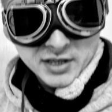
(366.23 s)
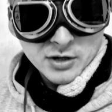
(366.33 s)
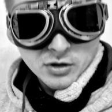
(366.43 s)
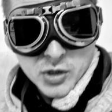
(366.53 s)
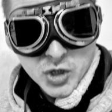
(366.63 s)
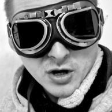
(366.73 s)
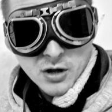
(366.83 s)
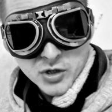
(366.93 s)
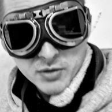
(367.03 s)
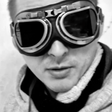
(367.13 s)
not
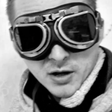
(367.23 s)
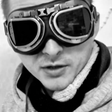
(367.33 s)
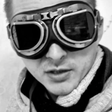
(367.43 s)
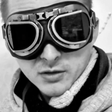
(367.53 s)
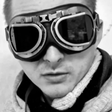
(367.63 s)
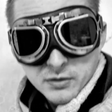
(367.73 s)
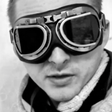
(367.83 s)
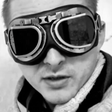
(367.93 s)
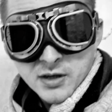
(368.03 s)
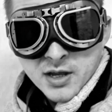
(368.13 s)
charged
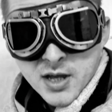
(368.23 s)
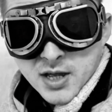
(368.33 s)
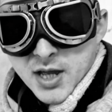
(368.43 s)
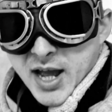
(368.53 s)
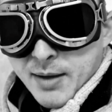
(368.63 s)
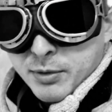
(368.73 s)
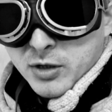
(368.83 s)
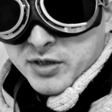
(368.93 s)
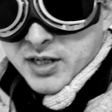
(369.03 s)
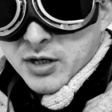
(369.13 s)
particles, and
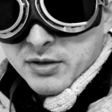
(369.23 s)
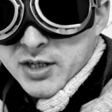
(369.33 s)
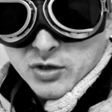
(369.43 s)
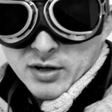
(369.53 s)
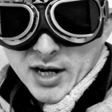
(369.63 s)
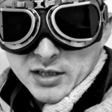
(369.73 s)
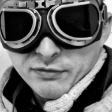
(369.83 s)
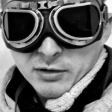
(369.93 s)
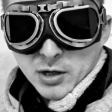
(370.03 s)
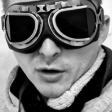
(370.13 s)
because they don't interact
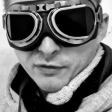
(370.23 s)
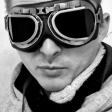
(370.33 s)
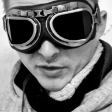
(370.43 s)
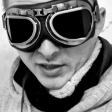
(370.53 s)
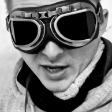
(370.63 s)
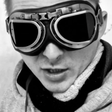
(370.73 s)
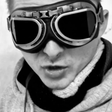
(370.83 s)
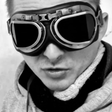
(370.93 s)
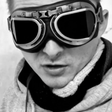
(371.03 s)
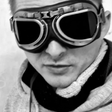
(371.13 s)
very often with
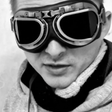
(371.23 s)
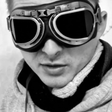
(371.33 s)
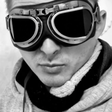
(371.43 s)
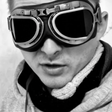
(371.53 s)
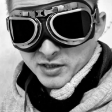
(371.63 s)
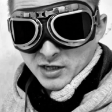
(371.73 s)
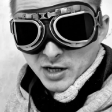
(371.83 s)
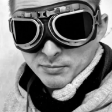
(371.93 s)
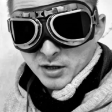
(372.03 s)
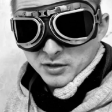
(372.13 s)
electrons, whereas
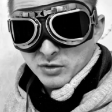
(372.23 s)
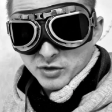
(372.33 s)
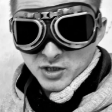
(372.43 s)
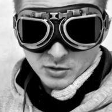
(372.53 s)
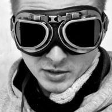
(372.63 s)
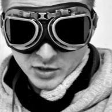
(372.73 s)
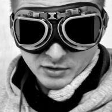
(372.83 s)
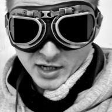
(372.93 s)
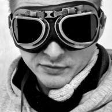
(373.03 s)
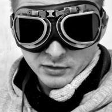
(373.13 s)
light particles do
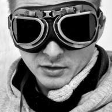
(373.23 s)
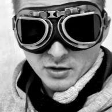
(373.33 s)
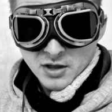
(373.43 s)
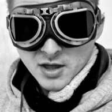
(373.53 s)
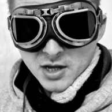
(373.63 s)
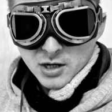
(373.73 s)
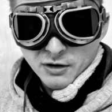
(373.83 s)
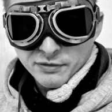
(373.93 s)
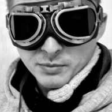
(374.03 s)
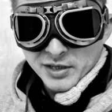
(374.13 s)
interact very
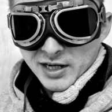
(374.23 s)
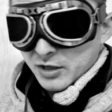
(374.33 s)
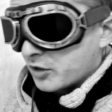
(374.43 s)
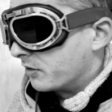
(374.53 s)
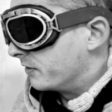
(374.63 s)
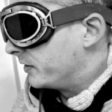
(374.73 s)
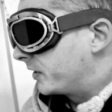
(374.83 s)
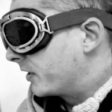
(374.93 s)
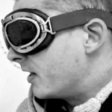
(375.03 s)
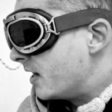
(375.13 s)
often with
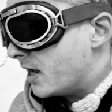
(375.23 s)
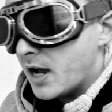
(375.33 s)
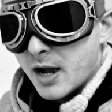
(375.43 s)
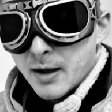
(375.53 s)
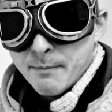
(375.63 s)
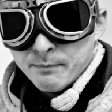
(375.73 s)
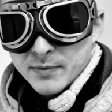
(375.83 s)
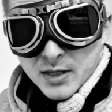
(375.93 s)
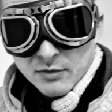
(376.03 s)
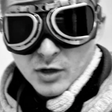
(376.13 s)
electrons,
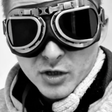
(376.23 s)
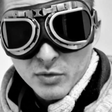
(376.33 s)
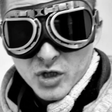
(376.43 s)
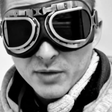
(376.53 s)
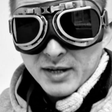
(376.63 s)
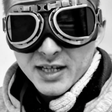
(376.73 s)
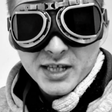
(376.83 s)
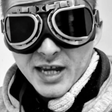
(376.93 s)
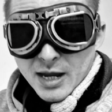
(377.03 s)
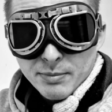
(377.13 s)
those would just be
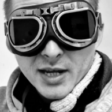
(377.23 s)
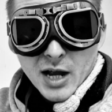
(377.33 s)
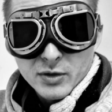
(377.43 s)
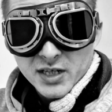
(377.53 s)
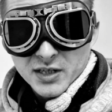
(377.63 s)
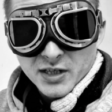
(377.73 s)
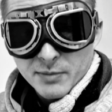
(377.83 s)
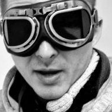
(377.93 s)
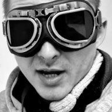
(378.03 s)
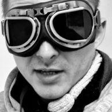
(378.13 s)
escaping out into
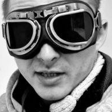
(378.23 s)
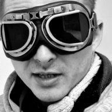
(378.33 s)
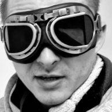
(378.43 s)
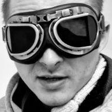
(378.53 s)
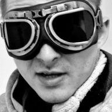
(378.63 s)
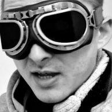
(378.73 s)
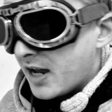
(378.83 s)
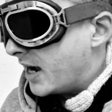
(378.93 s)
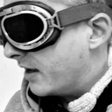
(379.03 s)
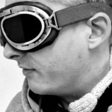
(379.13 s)
space. And